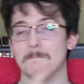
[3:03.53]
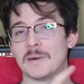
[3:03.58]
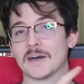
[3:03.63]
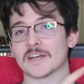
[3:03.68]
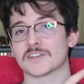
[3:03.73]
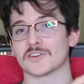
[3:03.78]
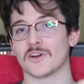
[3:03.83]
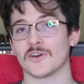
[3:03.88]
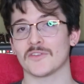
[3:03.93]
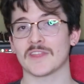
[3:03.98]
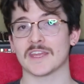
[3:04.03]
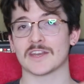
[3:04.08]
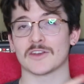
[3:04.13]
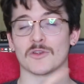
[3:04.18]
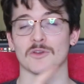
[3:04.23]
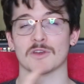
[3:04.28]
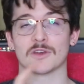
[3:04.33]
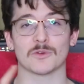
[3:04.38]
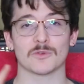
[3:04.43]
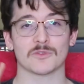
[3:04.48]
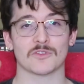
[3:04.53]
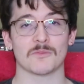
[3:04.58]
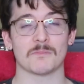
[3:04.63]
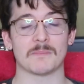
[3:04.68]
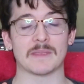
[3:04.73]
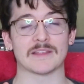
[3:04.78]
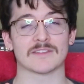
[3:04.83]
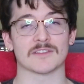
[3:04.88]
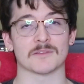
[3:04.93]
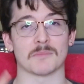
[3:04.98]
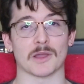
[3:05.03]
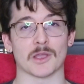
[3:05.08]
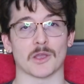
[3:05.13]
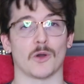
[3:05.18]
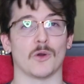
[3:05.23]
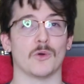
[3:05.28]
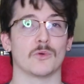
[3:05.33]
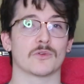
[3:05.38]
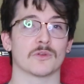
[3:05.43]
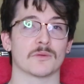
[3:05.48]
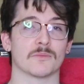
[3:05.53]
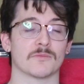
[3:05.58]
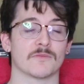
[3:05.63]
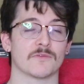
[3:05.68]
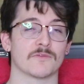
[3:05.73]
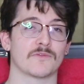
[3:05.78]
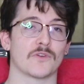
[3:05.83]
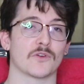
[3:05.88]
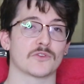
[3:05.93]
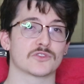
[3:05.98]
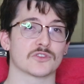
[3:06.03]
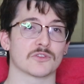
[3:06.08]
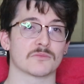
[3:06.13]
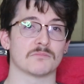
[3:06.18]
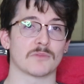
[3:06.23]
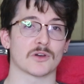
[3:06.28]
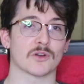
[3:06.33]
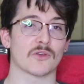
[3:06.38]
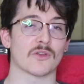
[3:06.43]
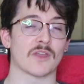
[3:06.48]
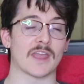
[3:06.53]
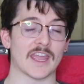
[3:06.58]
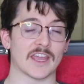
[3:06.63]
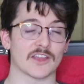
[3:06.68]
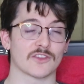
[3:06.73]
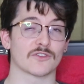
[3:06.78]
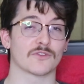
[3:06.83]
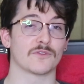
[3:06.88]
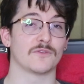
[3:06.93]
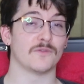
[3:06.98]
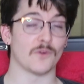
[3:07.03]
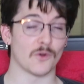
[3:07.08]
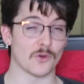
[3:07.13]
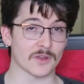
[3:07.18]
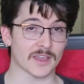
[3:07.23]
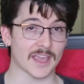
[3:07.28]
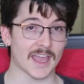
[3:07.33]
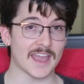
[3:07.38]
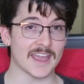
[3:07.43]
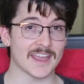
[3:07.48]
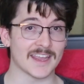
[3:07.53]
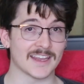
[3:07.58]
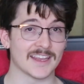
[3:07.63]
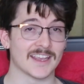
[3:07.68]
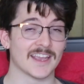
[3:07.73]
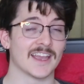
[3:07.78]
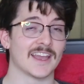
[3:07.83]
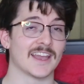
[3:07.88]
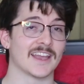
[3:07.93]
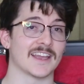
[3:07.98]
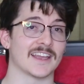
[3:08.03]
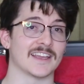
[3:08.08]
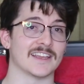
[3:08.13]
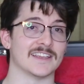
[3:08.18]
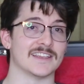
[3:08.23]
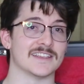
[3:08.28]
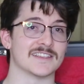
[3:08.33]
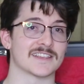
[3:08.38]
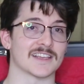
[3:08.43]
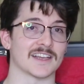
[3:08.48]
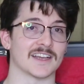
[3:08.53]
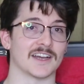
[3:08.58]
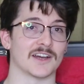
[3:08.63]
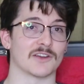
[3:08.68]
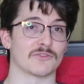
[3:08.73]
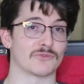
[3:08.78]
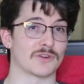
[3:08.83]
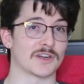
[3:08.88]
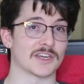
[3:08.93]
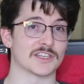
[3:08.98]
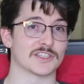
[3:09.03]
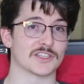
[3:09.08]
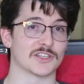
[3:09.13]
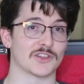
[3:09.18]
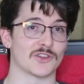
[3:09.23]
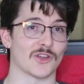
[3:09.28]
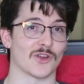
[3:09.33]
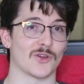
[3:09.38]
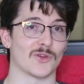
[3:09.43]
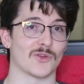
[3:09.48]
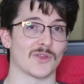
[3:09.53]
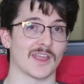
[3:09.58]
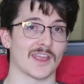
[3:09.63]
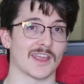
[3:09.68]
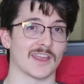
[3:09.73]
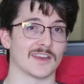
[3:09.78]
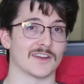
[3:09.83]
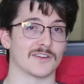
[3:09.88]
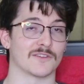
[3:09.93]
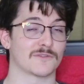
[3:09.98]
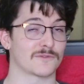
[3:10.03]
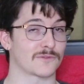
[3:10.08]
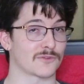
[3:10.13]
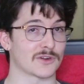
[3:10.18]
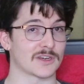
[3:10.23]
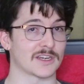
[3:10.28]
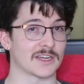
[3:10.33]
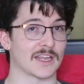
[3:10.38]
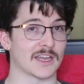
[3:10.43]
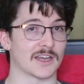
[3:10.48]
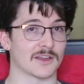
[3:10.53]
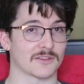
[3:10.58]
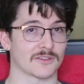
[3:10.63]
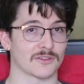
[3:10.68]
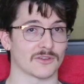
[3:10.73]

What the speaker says: But on that note, it also means that my old Photon Mono X 4K is ready to go and free now.